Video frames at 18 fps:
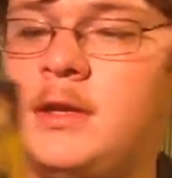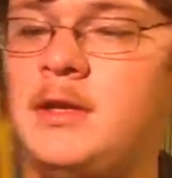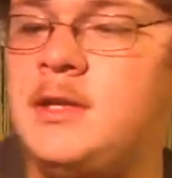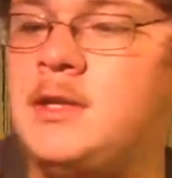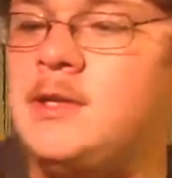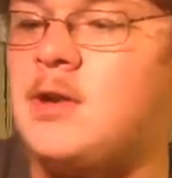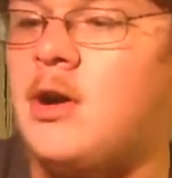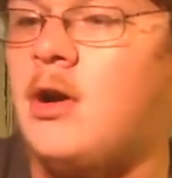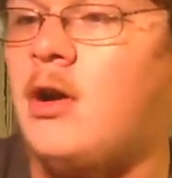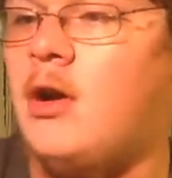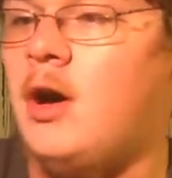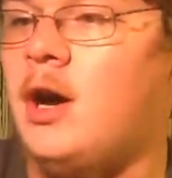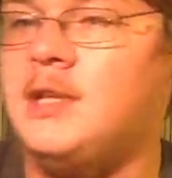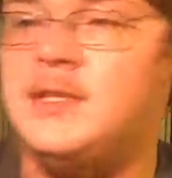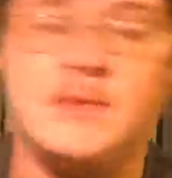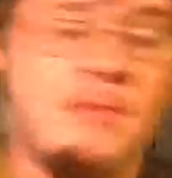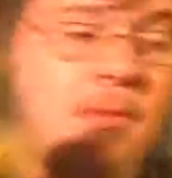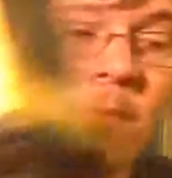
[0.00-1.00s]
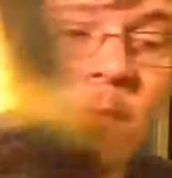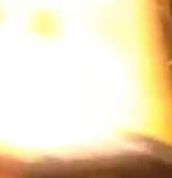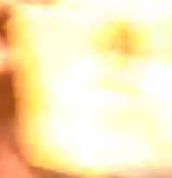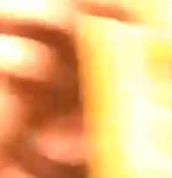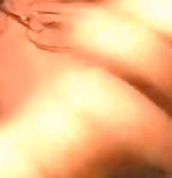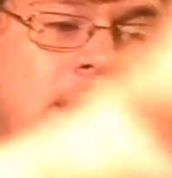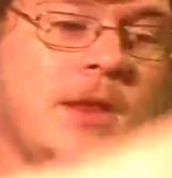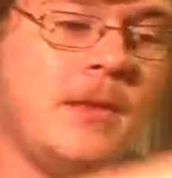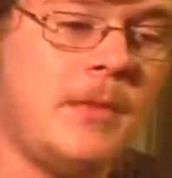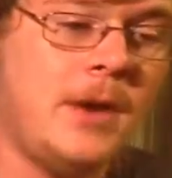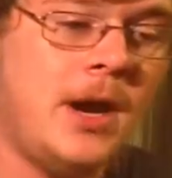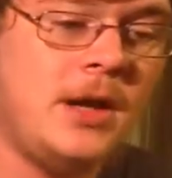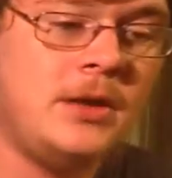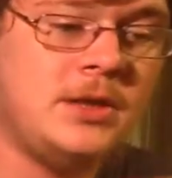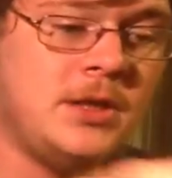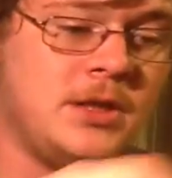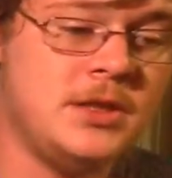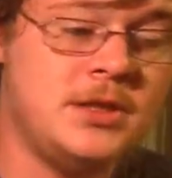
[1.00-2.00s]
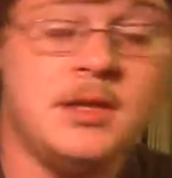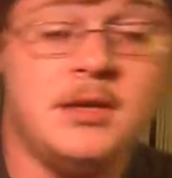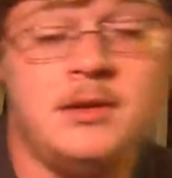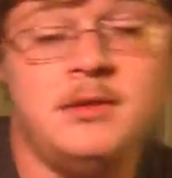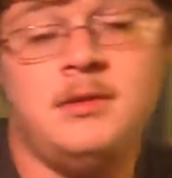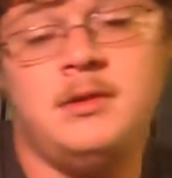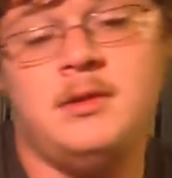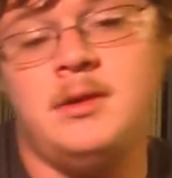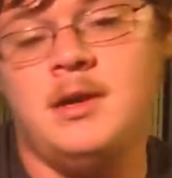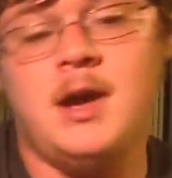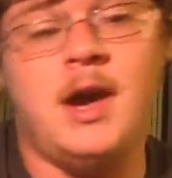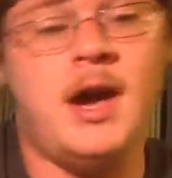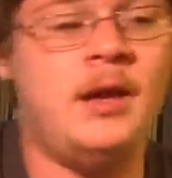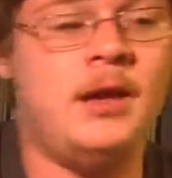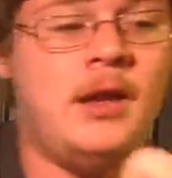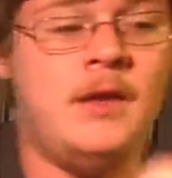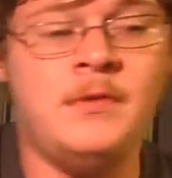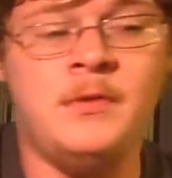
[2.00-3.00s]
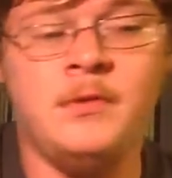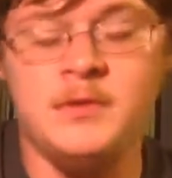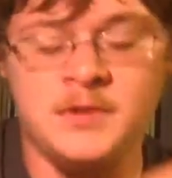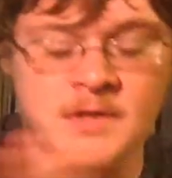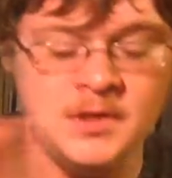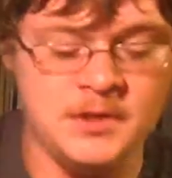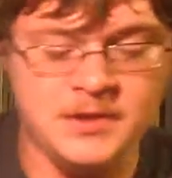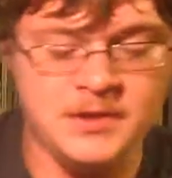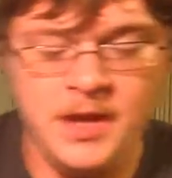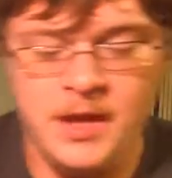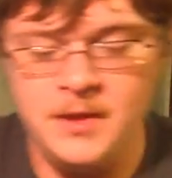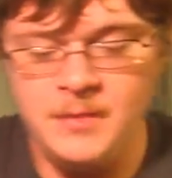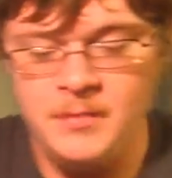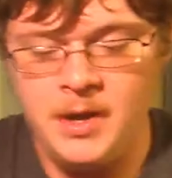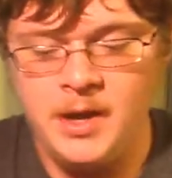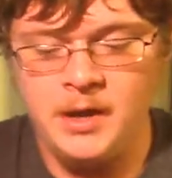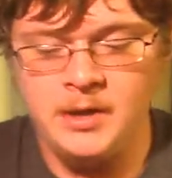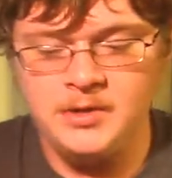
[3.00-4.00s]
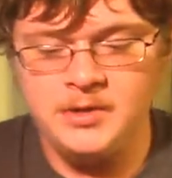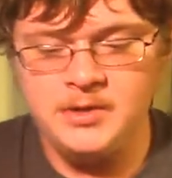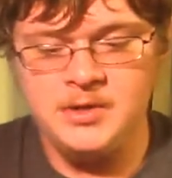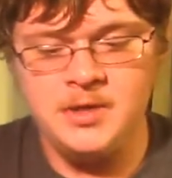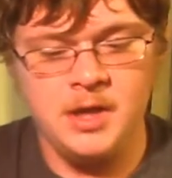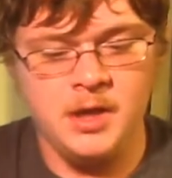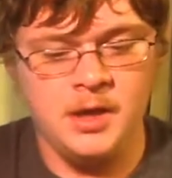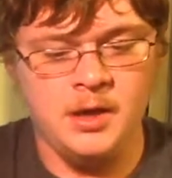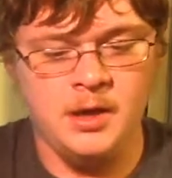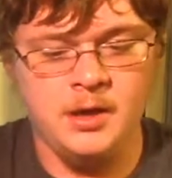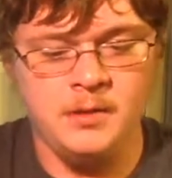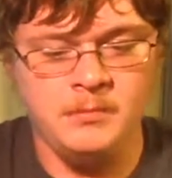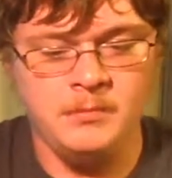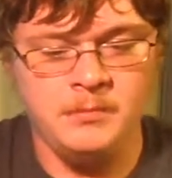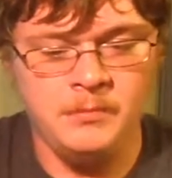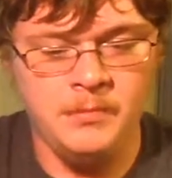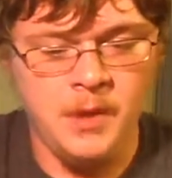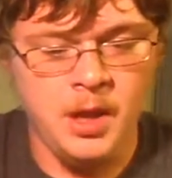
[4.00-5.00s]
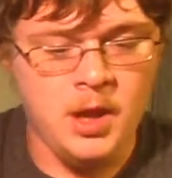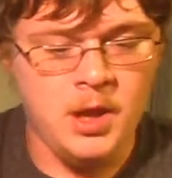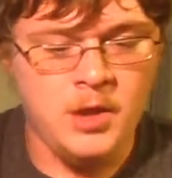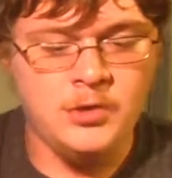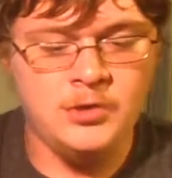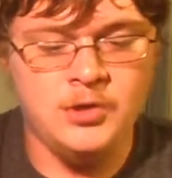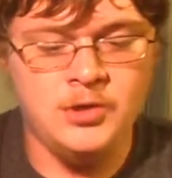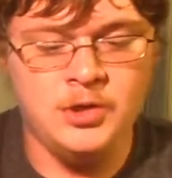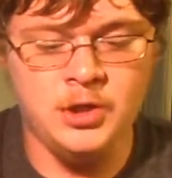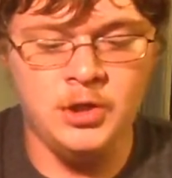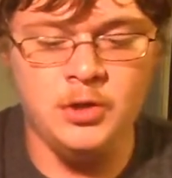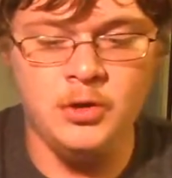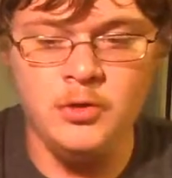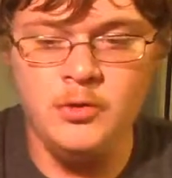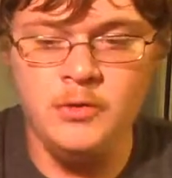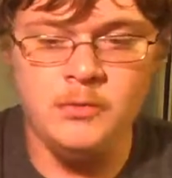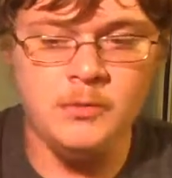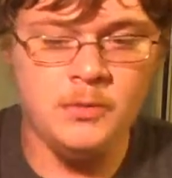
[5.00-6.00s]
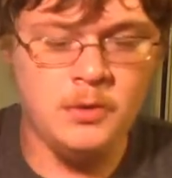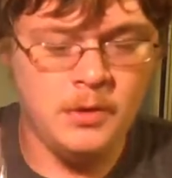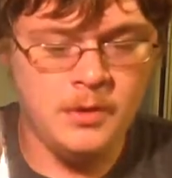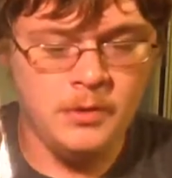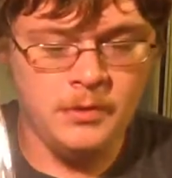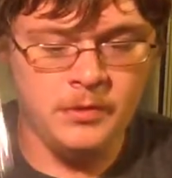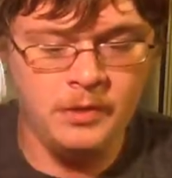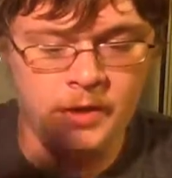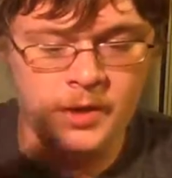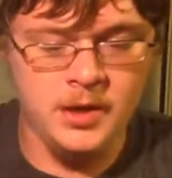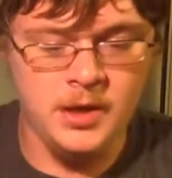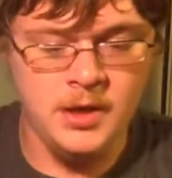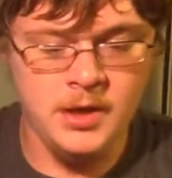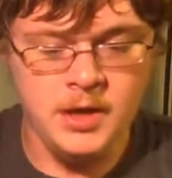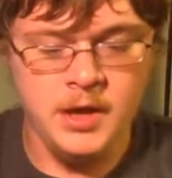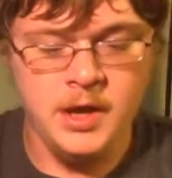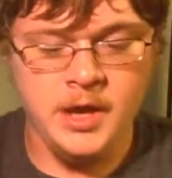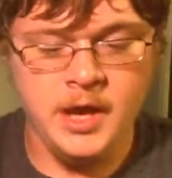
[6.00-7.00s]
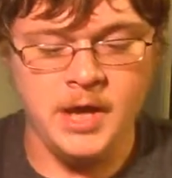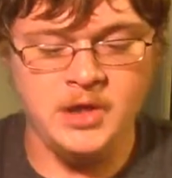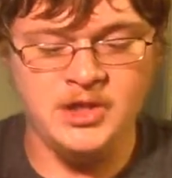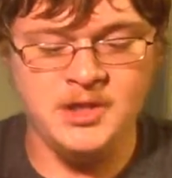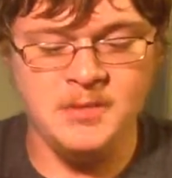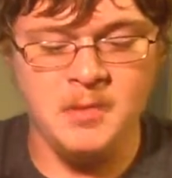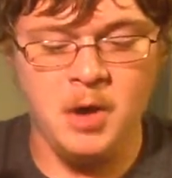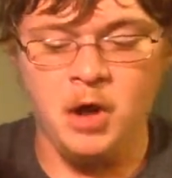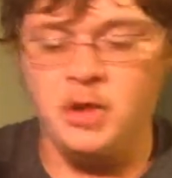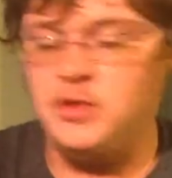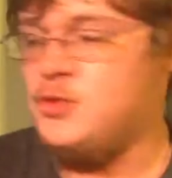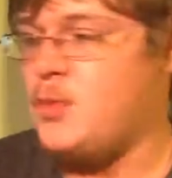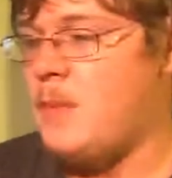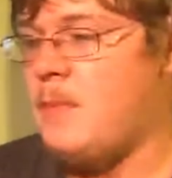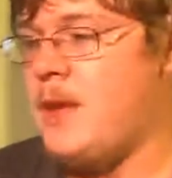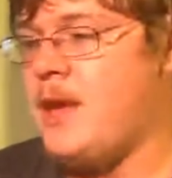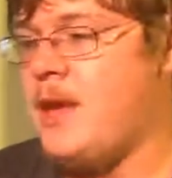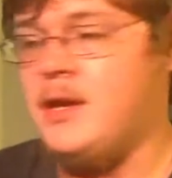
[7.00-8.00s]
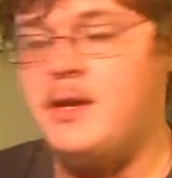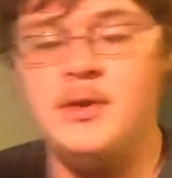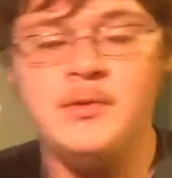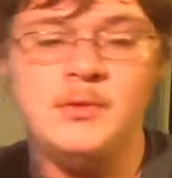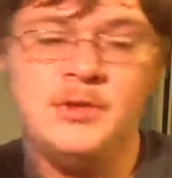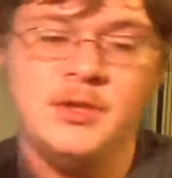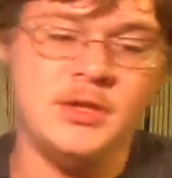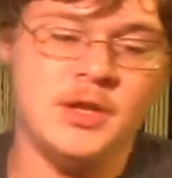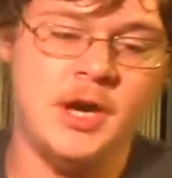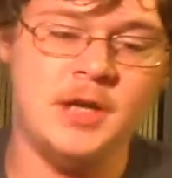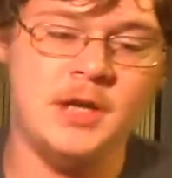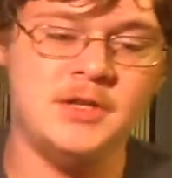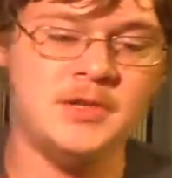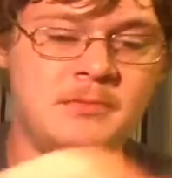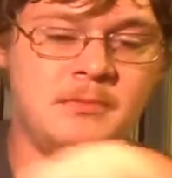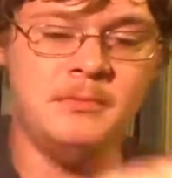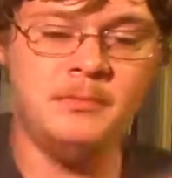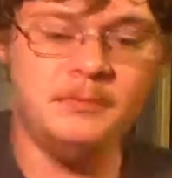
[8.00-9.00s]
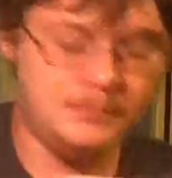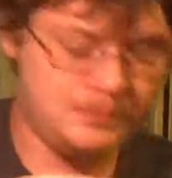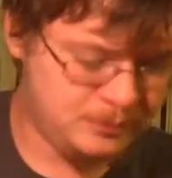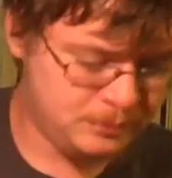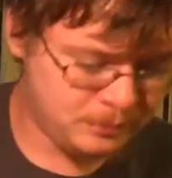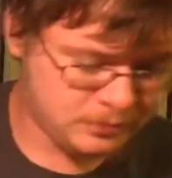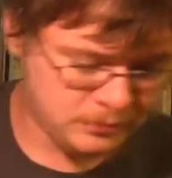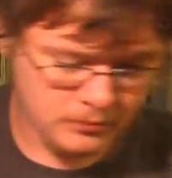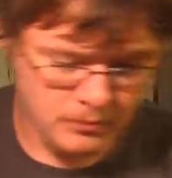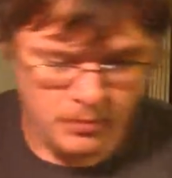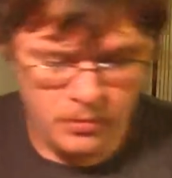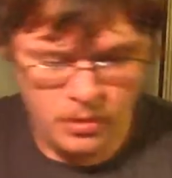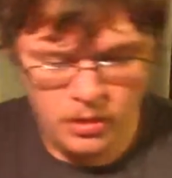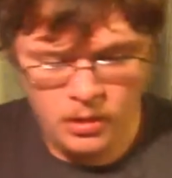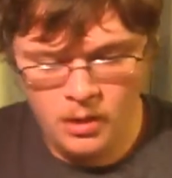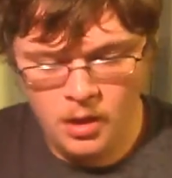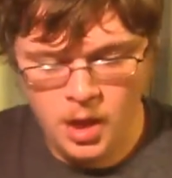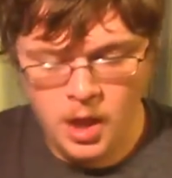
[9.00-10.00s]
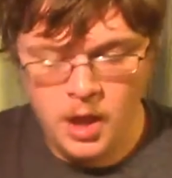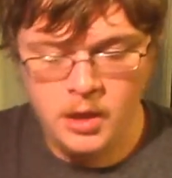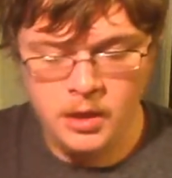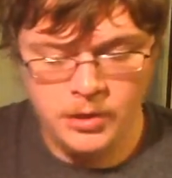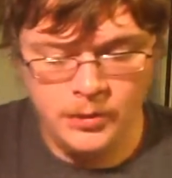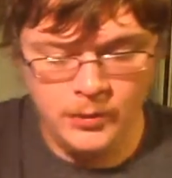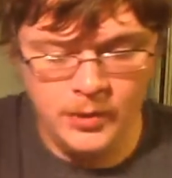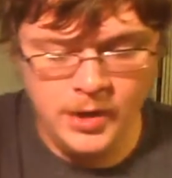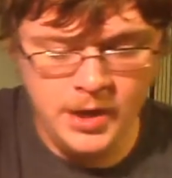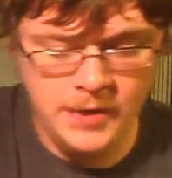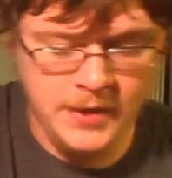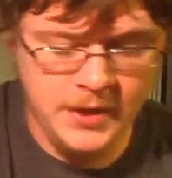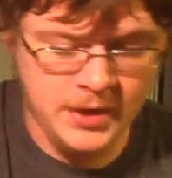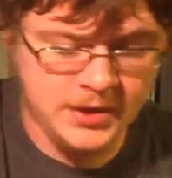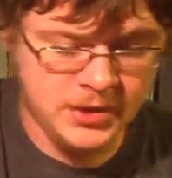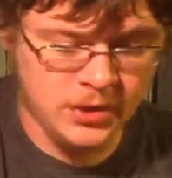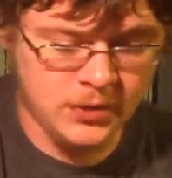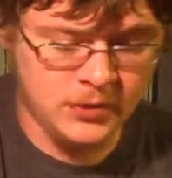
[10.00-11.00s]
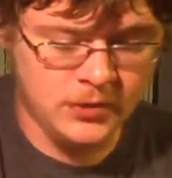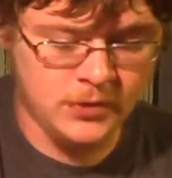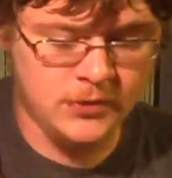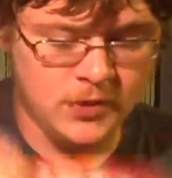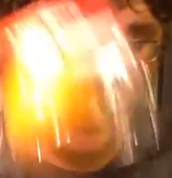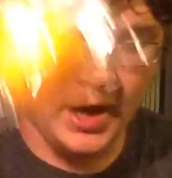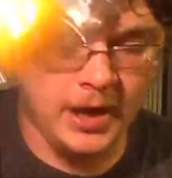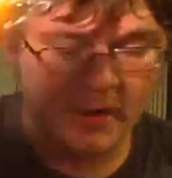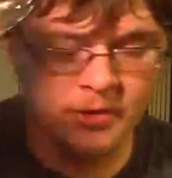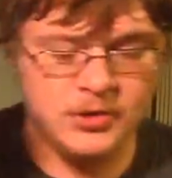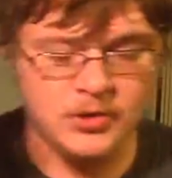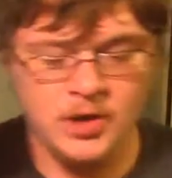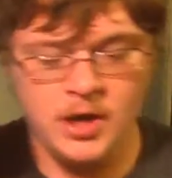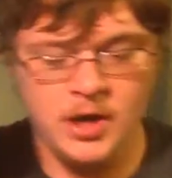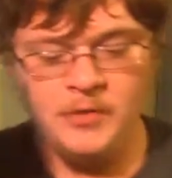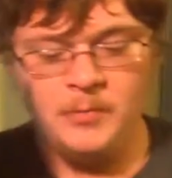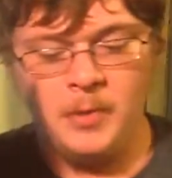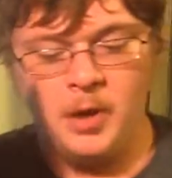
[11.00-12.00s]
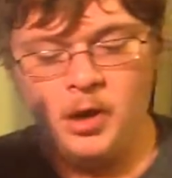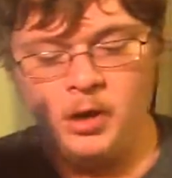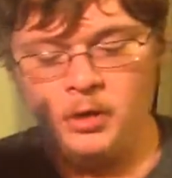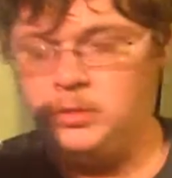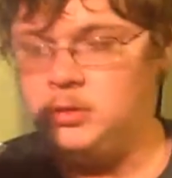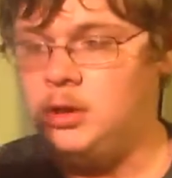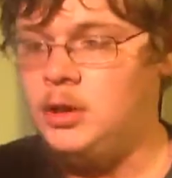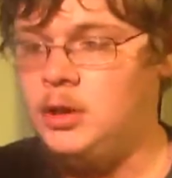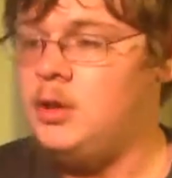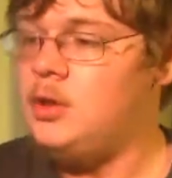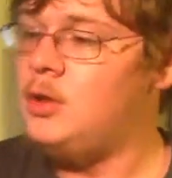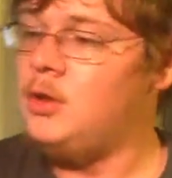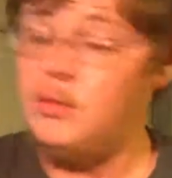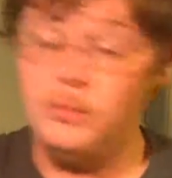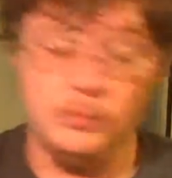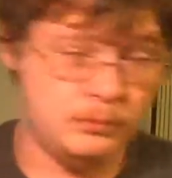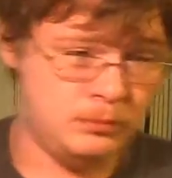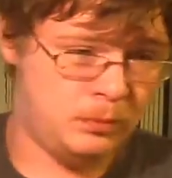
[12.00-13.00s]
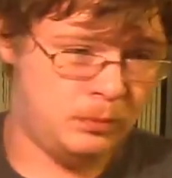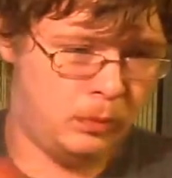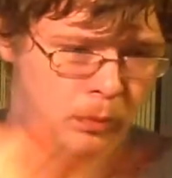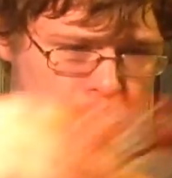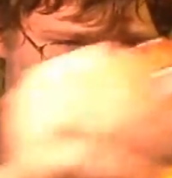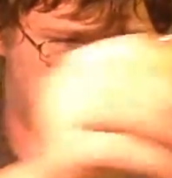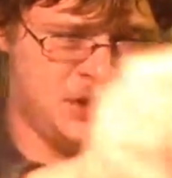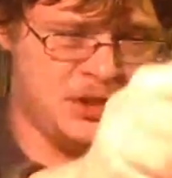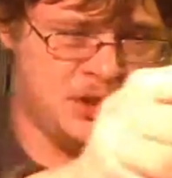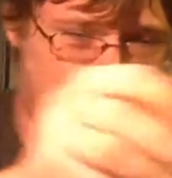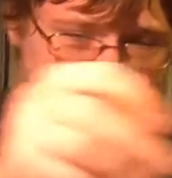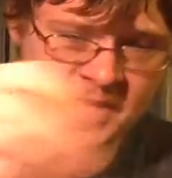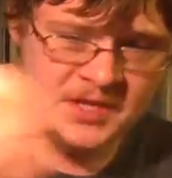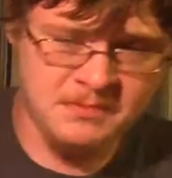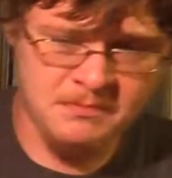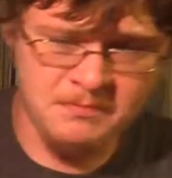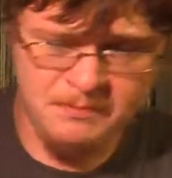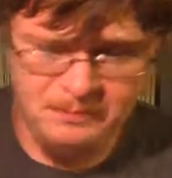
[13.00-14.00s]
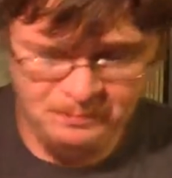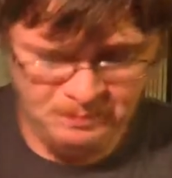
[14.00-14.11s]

These things are awesome. I'm not taking out of the box because I like those things stay in the box. Um, two, the Catch Them All sweatband, which is awesome. Three, the exclusive Dragon stress ball, which is awesome.